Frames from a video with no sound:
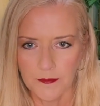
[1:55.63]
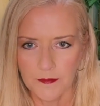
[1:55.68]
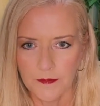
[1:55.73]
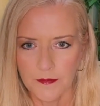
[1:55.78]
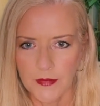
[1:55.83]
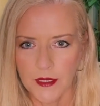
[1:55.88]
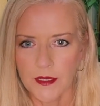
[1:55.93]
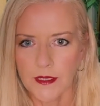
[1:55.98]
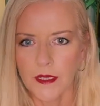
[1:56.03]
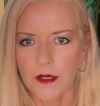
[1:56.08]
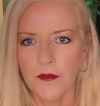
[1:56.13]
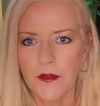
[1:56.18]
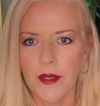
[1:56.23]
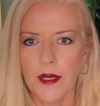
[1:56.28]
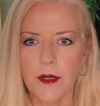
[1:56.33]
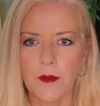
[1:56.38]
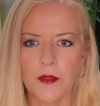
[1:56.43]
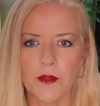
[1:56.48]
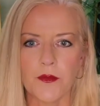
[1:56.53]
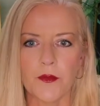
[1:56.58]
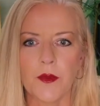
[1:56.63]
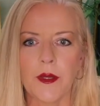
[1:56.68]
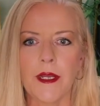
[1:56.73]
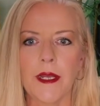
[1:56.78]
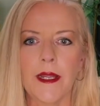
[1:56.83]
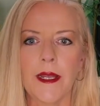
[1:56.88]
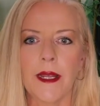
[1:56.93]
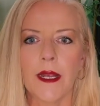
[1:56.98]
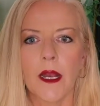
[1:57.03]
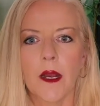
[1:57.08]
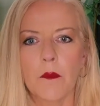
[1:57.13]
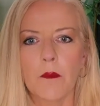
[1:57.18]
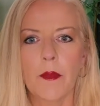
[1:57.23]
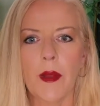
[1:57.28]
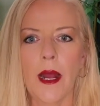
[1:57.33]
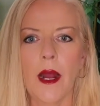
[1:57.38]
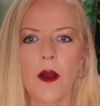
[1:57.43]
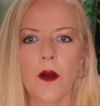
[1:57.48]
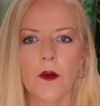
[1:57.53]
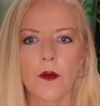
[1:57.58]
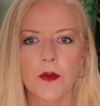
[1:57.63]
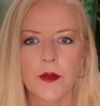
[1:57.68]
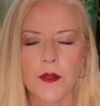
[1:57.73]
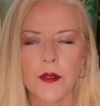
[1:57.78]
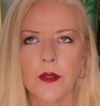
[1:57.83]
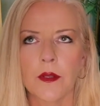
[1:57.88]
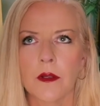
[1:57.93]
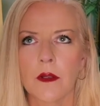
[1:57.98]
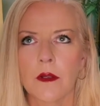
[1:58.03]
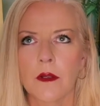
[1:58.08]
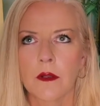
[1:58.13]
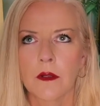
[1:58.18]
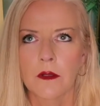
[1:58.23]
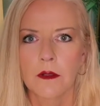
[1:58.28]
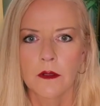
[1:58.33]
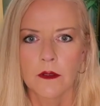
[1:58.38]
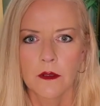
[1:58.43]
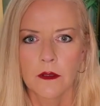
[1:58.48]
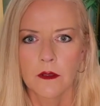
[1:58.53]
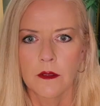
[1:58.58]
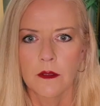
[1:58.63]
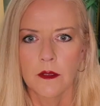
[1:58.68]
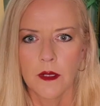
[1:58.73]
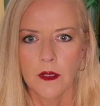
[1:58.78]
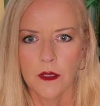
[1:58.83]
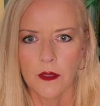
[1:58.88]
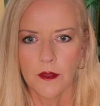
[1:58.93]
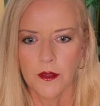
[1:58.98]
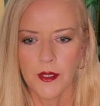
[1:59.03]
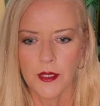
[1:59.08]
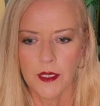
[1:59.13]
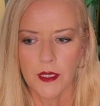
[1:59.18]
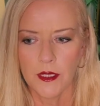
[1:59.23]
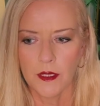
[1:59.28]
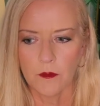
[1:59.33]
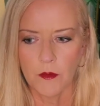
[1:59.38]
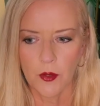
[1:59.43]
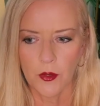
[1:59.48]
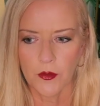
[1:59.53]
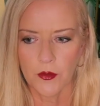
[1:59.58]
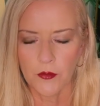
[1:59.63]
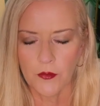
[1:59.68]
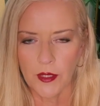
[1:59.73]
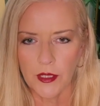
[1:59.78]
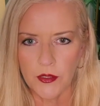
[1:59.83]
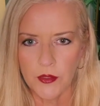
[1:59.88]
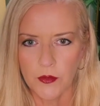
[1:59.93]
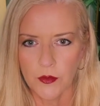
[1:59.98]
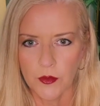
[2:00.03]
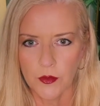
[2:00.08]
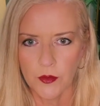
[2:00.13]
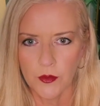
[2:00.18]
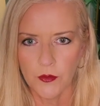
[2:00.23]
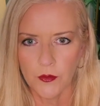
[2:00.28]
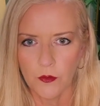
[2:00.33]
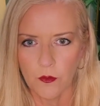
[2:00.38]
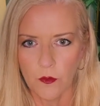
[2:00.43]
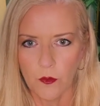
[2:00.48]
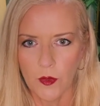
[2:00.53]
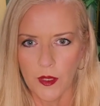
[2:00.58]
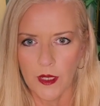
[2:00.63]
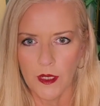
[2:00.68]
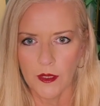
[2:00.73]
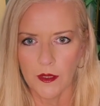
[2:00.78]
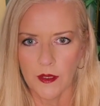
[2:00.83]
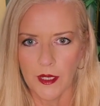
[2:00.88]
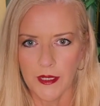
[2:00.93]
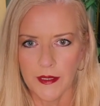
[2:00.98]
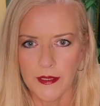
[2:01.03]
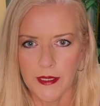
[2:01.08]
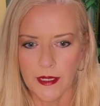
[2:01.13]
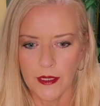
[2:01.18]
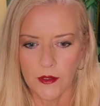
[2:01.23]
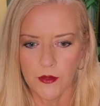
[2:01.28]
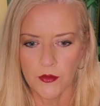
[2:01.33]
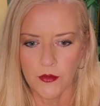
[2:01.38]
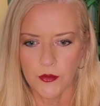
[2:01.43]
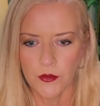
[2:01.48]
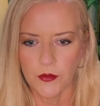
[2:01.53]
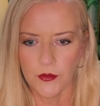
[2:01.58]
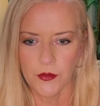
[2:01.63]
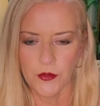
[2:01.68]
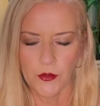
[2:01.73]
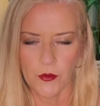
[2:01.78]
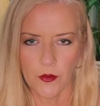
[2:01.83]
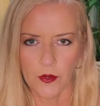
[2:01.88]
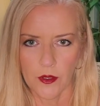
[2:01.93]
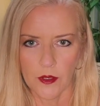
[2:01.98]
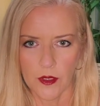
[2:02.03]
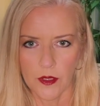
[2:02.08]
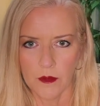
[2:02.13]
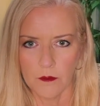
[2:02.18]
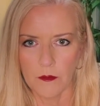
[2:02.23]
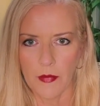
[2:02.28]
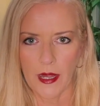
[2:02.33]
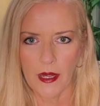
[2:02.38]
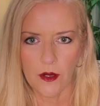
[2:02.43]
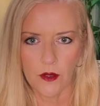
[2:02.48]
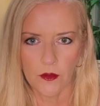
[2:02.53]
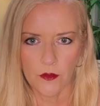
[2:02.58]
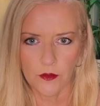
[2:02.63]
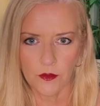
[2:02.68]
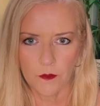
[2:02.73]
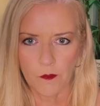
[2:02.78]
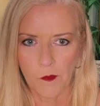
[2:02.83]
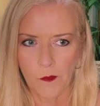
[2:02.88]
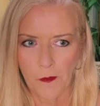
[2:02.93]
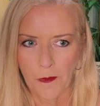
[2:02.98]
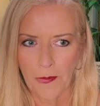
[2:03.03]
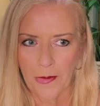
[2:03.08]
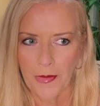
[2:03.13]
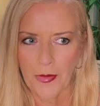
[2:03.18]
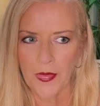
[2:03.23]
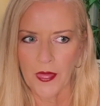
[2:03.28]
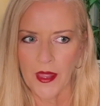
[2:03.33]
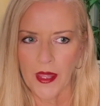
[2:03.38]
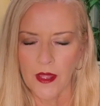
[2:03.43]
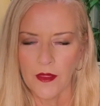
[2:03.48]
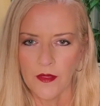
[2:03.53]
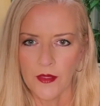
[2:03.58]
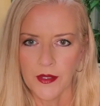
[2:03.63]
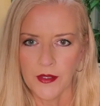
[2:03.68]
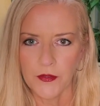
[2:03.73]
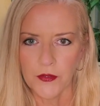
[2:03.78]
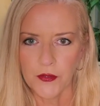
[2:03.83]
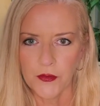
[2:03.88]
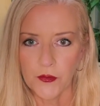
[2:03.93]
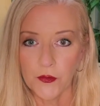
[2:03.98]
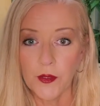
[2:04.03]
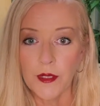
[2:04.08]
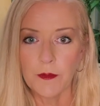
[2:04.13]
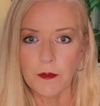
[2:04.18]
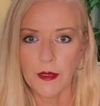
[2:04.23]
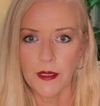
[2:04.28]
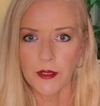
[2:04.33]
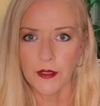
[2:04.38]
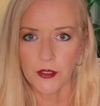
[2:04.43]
The stuff that I was reading about the motor threshold, when they tell you your amount, then the treatment